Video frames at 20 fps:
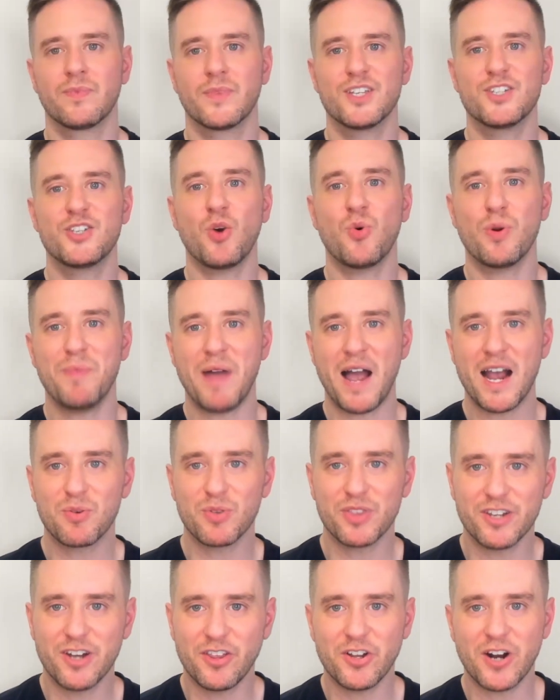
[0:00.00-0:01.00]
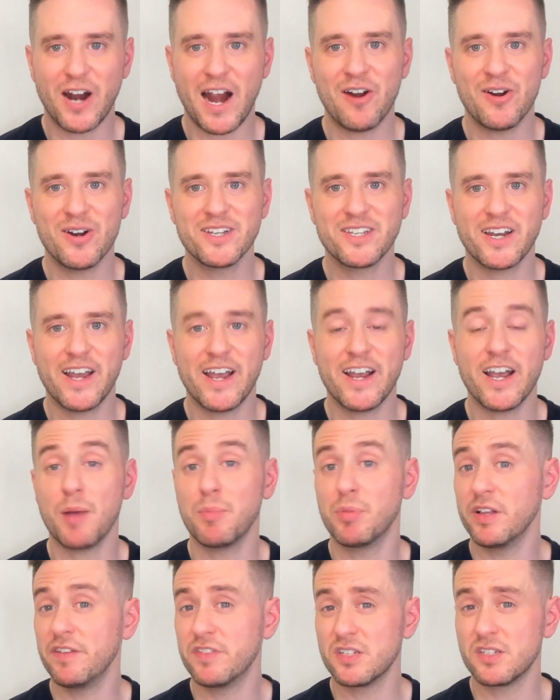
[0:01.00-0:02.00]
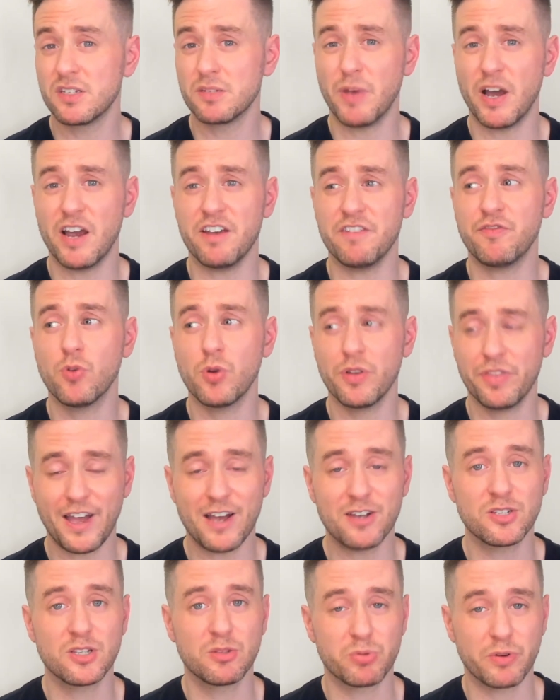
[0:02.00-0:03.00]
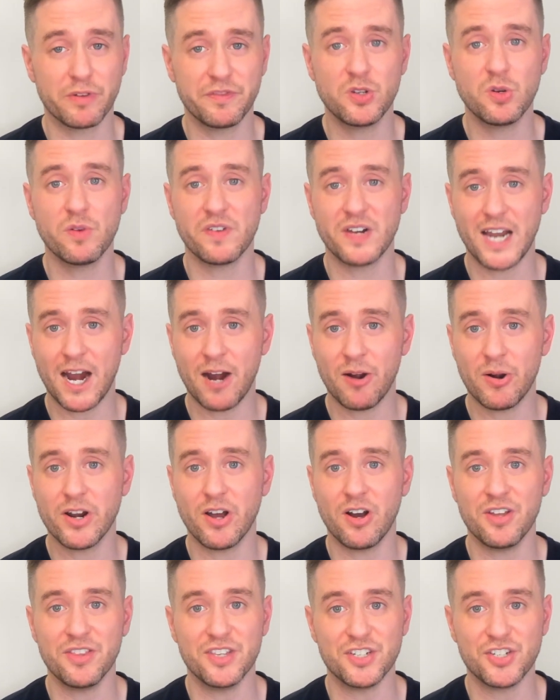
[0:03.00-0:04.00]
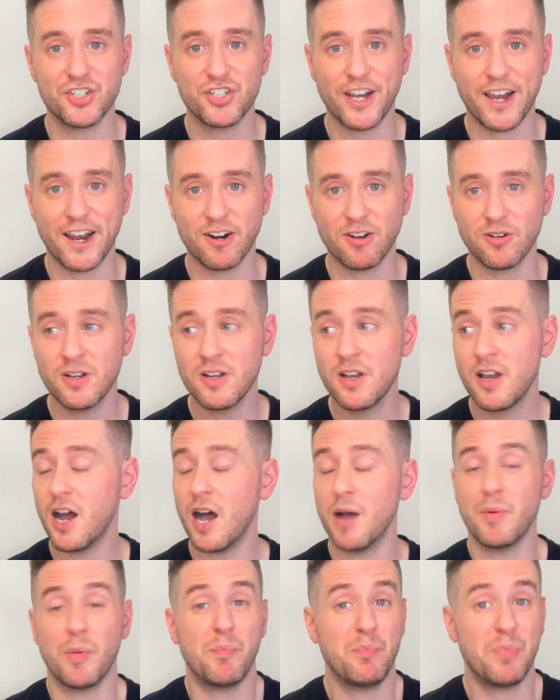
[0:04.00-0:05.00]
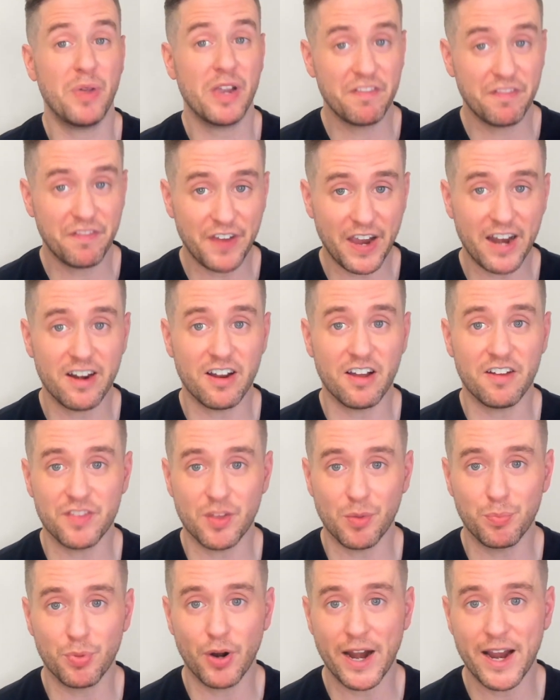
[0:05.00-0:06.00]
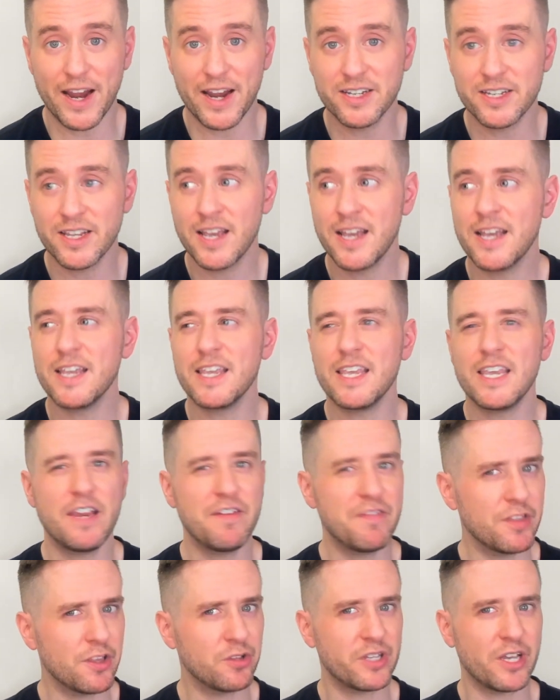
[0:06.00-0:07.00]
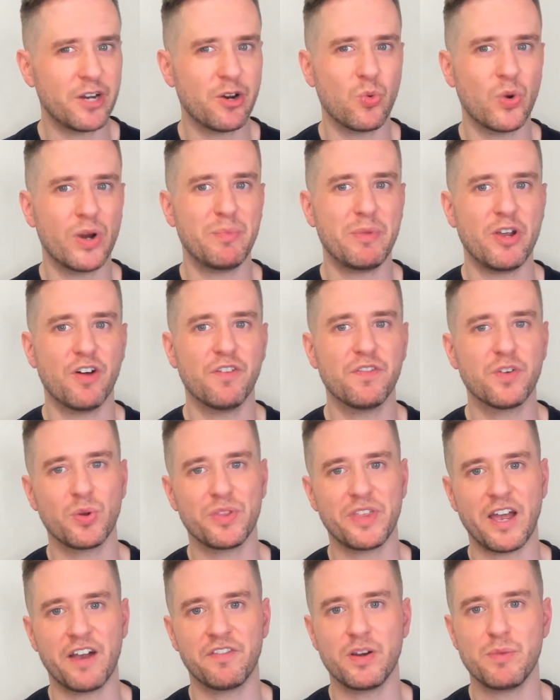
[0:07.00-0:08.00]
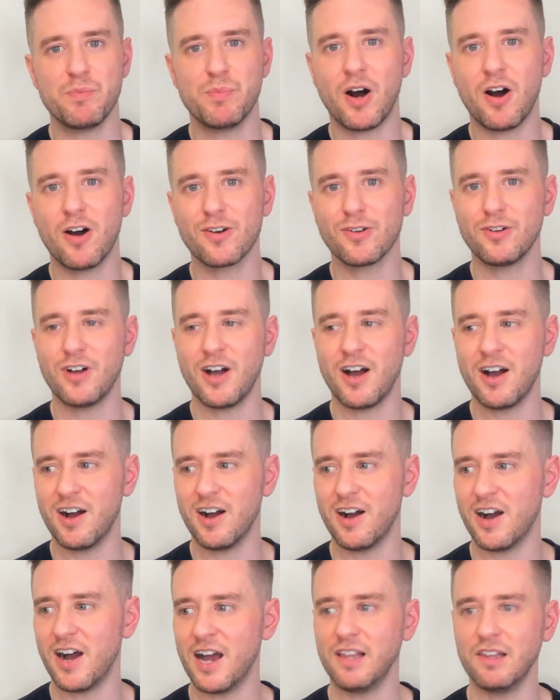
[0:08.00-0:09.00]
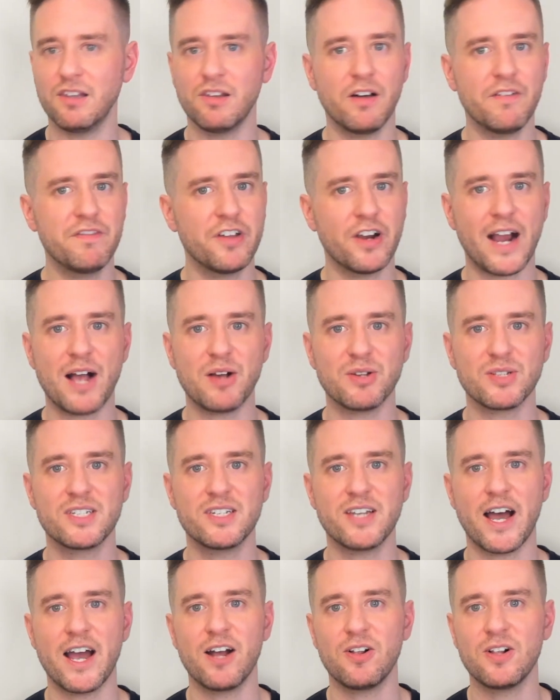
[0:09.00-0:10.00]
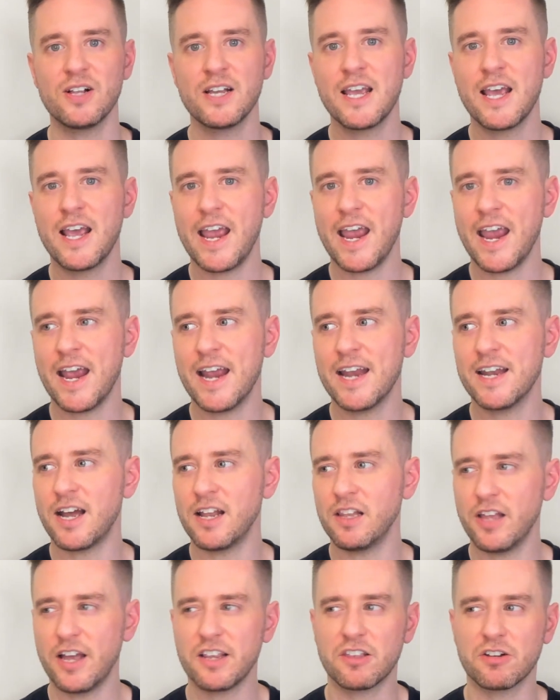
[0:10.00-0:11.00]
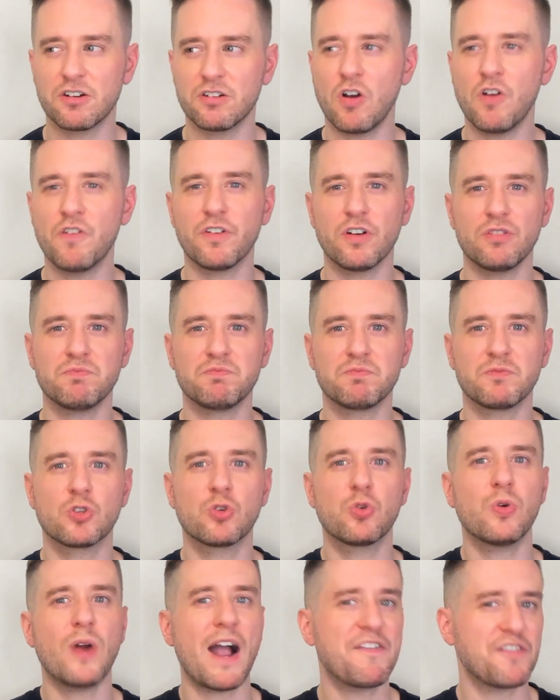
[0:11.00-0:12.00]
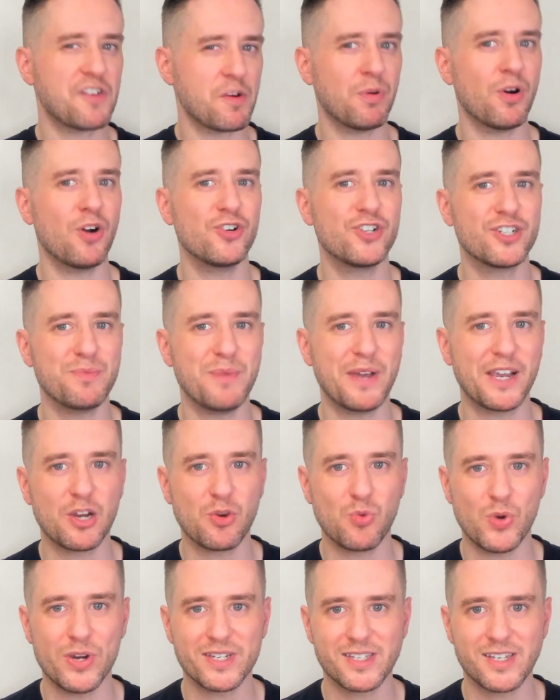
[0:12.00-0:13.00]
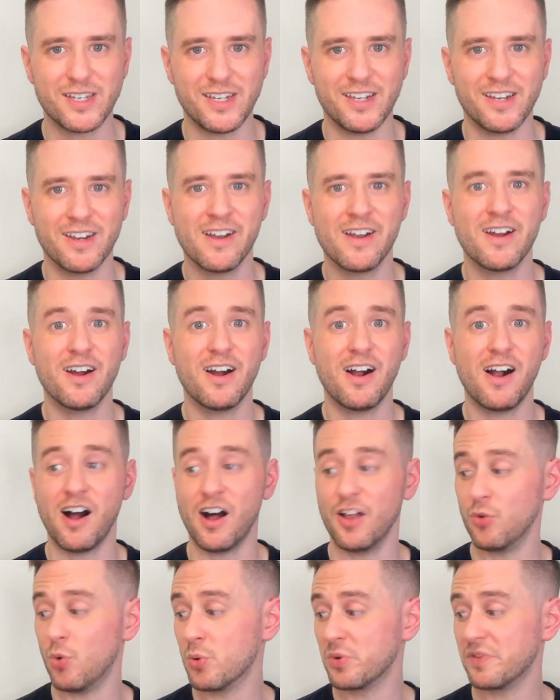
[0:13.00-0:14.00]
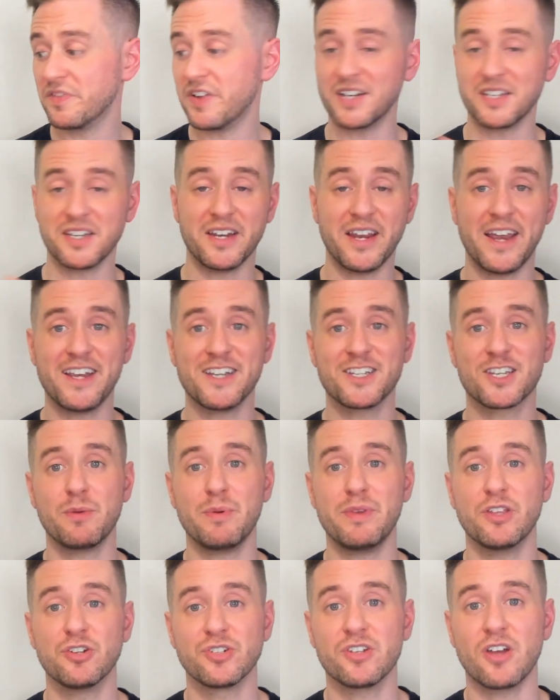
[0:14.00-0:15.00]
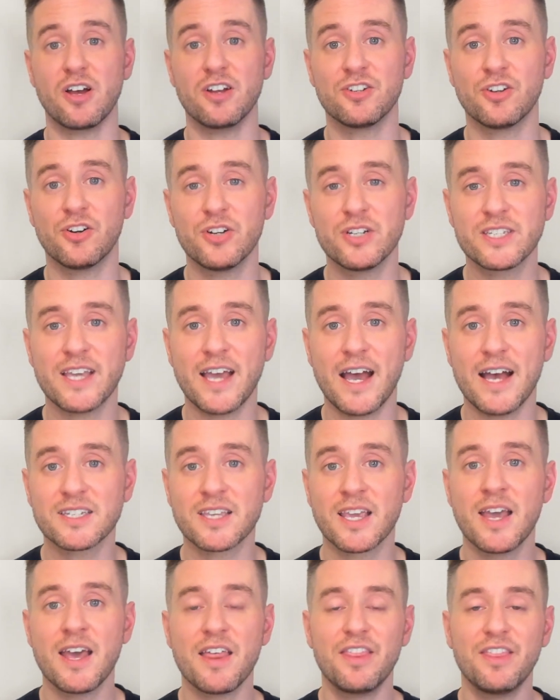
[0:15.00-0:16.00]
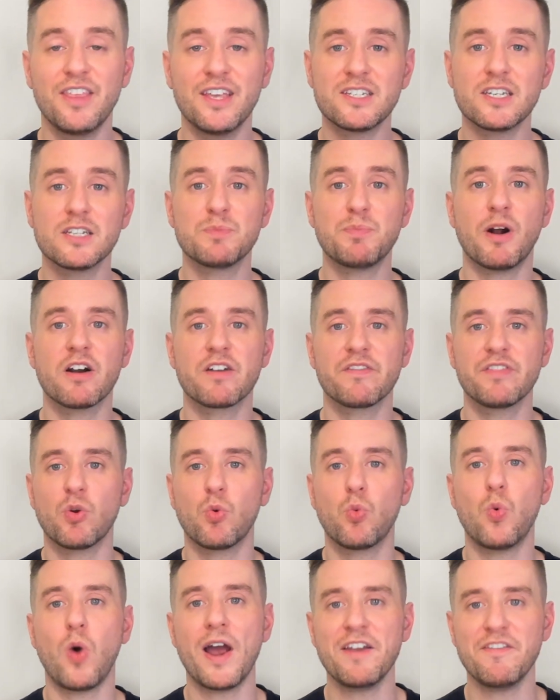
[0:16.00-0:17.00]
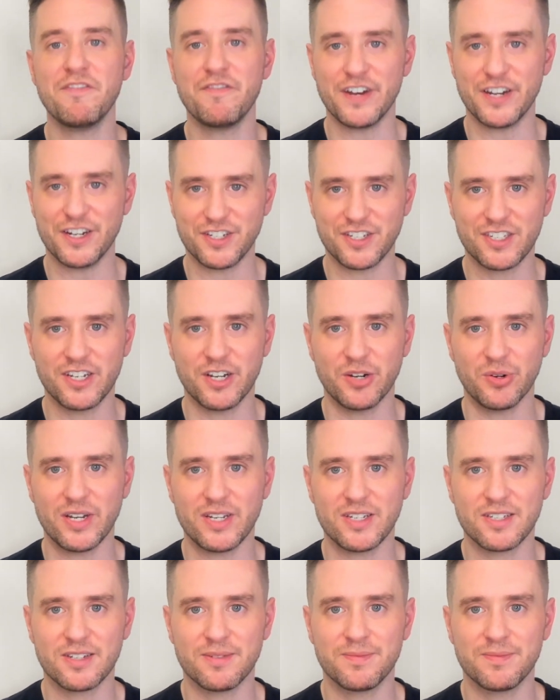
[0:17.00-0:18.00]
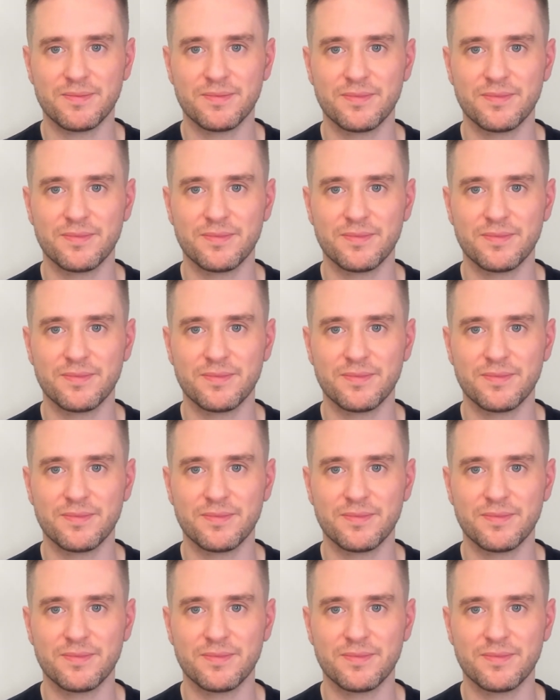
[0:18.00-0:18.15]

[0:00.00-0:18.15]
So we're back with another Arran today. I believe this is my 4,000th review of an Arran on this channel. I'm a big fan of the brand even though they don't win me over with every bottle, uh, I love their house style, and I like their overall craft approach to making whiskey. Uh, the one we've got today is going to be their Sauternes cask. This is part of their wine finished series.